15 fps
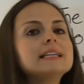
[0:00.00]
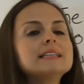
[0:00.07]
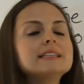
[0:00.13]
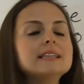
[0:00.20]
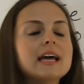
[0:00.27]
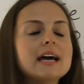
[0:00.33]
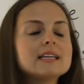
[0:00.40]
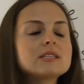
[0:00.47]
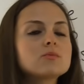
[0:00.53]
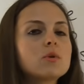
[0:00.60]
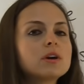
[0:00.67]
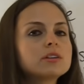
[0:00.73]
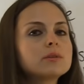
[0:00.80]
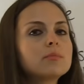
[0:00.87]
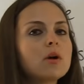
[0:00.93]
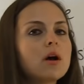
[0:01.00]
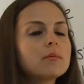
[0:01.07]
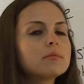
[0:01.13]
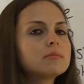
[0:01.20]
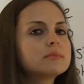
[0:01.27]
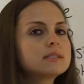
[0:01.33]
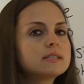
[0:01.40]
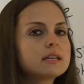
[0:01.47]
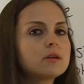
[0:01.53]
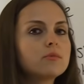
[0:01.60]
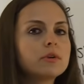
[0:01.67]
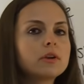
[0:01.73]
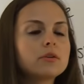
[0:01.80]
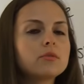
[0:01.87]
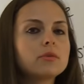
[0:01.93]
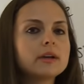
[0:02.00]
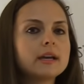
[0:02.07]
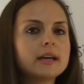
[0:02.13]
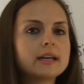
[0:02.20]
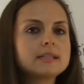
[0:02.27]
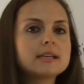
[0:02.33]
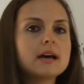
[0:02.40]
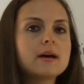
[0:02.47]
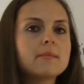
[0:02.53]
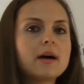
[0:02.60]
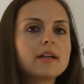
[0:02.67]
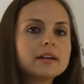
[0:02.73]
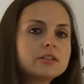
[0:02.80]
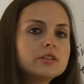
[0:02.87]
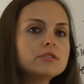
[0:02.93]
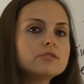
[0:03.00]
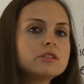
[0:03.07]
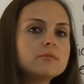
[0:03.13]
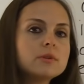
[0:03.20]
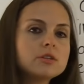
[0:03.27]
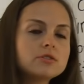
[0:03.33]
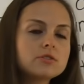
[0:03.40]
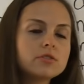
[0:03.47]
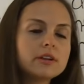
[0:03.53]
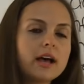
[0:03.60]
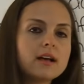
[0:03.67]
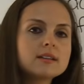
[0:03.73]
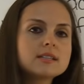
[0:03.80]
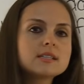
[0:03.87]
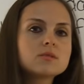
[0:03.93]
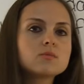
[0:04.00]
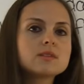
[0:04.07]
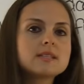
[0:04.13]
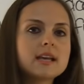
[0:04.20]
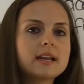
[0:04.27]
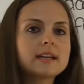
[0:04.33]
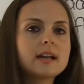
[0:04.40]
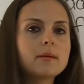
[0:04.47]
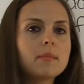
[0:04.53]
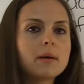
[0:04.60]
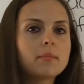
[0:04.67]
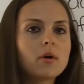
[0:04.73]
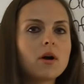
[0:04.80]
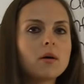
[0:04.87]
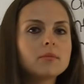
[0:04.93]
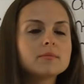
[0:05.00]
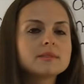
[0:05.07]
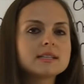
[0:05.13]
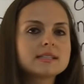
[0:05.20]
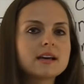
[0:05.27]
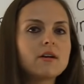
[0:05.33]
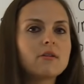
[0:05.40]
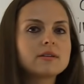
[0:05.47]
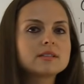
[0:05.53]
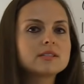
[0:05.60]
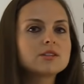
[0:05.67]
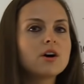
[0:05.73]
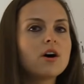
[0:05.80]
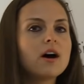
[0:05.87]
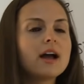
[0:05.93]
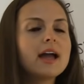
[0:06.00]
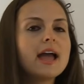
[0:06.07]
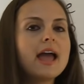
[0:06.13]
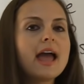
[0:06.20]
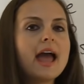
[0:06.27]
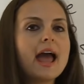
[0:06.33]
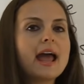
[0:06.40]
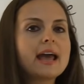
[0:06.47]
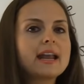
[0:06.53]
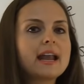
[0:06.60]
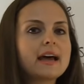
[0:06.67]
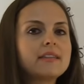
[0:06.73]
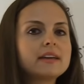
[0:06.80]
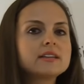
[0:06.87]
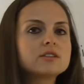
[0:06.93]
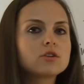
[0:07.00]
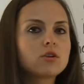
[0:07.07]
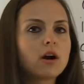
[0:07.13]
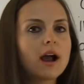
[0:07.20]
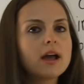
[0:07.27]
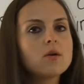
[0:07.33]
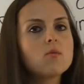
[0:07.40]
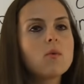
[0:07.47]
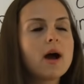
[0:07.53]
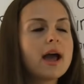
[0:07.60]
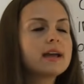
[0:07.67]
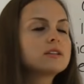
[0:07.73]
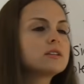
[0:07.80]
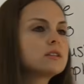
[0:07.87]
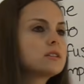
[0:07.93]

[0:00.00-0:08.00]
let's work the problem and see when it'll end. Um, I like to use dimensional analysis when setting up my problems. That's how I was taught, and I think it's a great way to